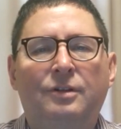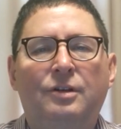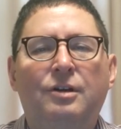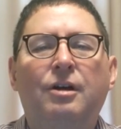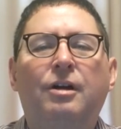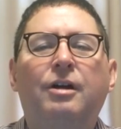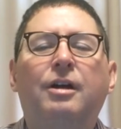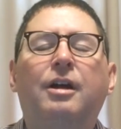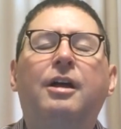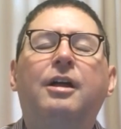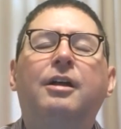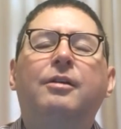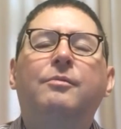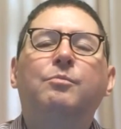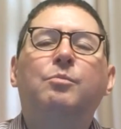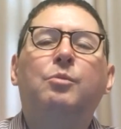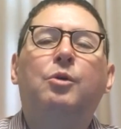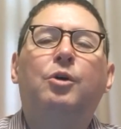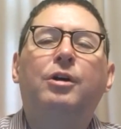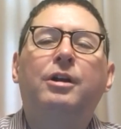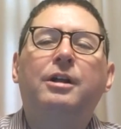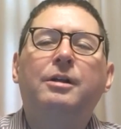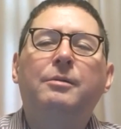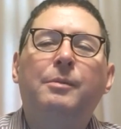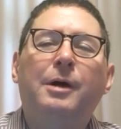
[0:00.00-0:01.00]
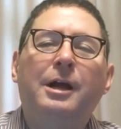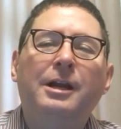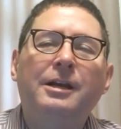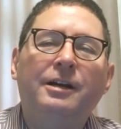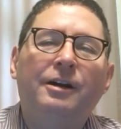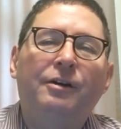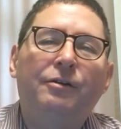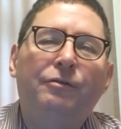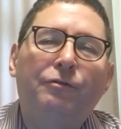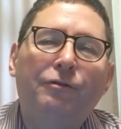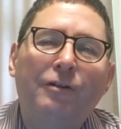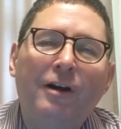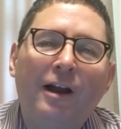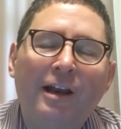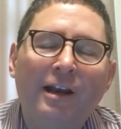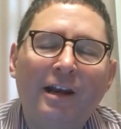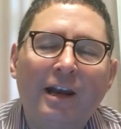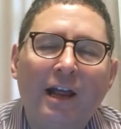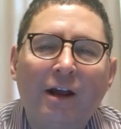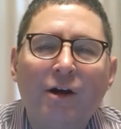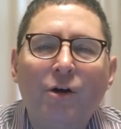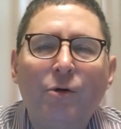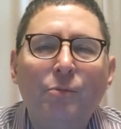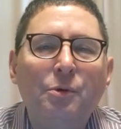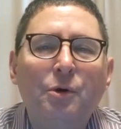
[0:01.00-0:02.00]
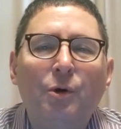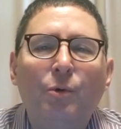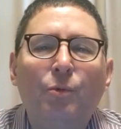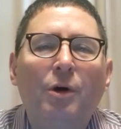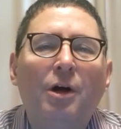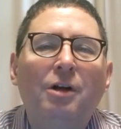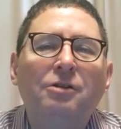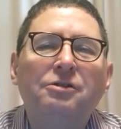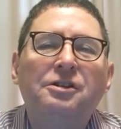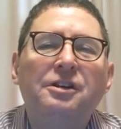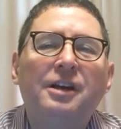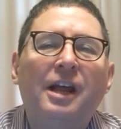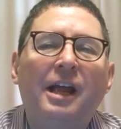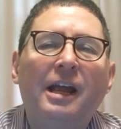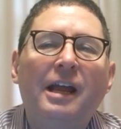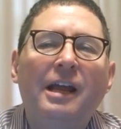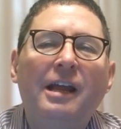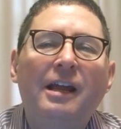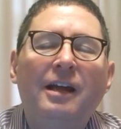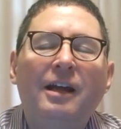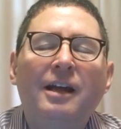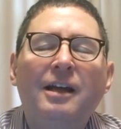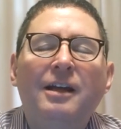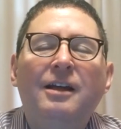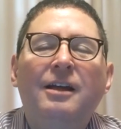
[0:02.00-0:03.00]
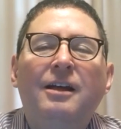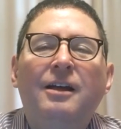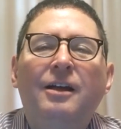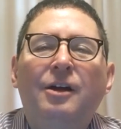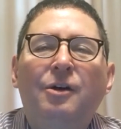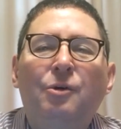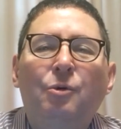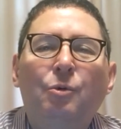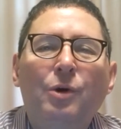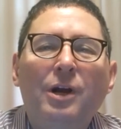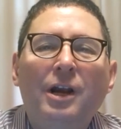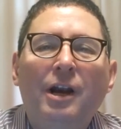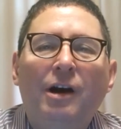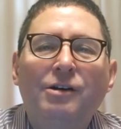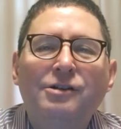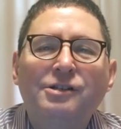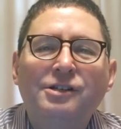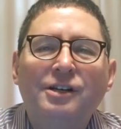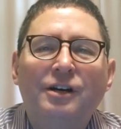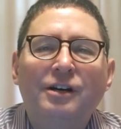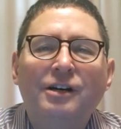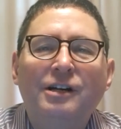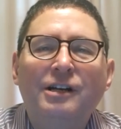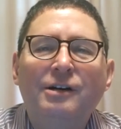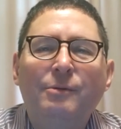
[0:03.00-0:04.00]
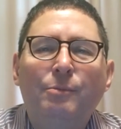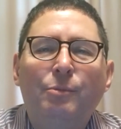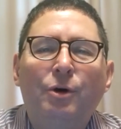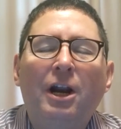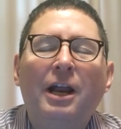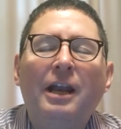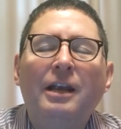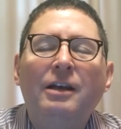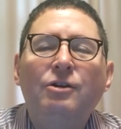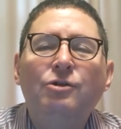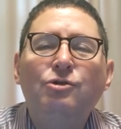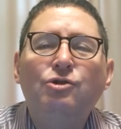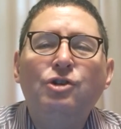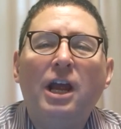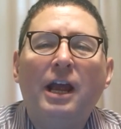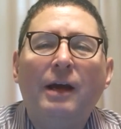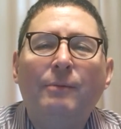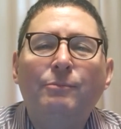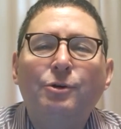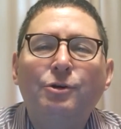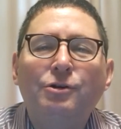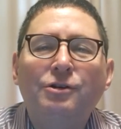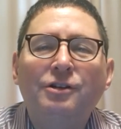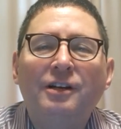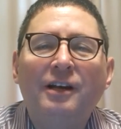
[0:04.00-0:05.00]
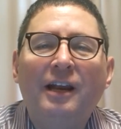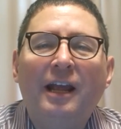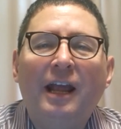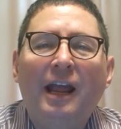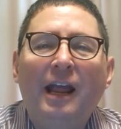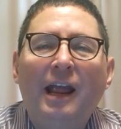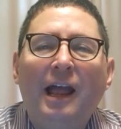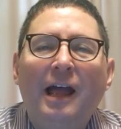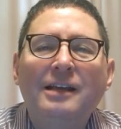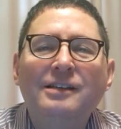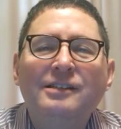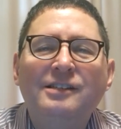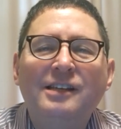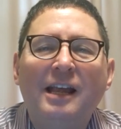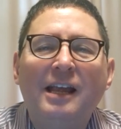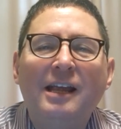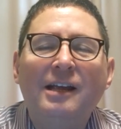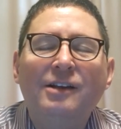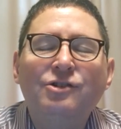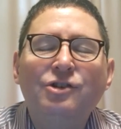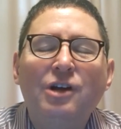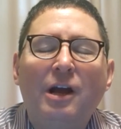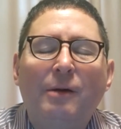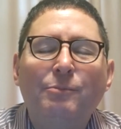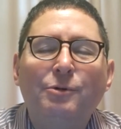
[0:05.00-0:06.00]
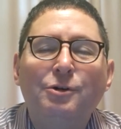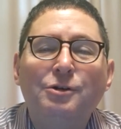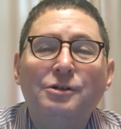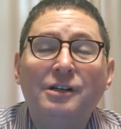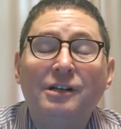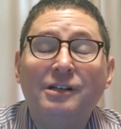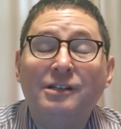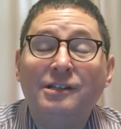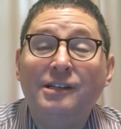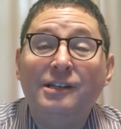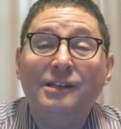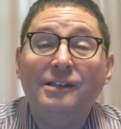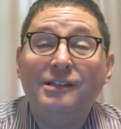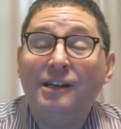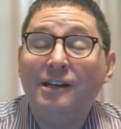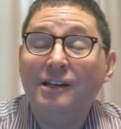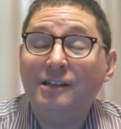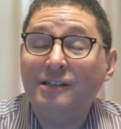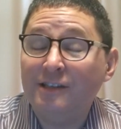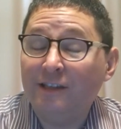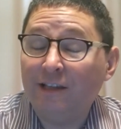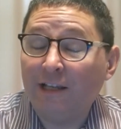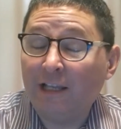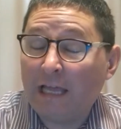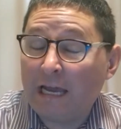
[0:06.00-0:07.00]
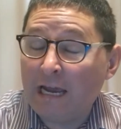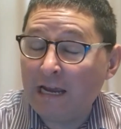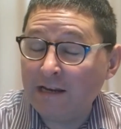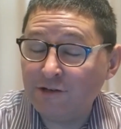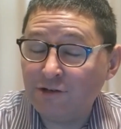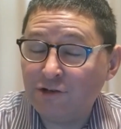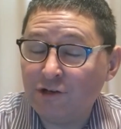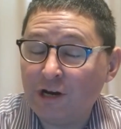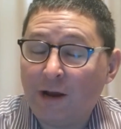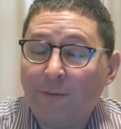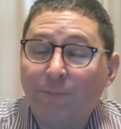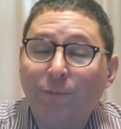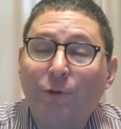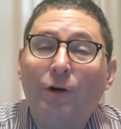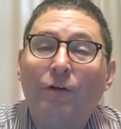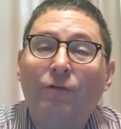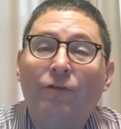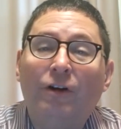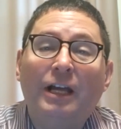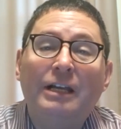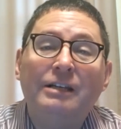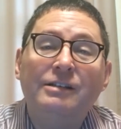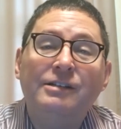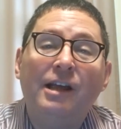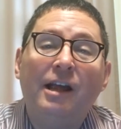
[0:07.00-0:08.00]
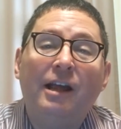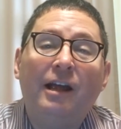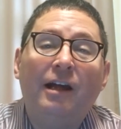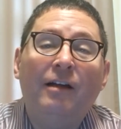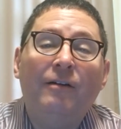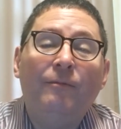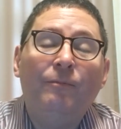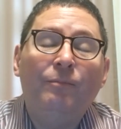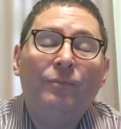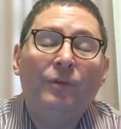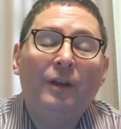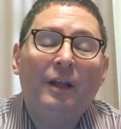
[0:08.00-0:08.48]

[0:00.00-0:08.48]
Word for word: Good morning, my dear friend. I hope you're well today. We are starting a brand new chapter today, Isaiah chapter 66, the last chapter of Isaiah.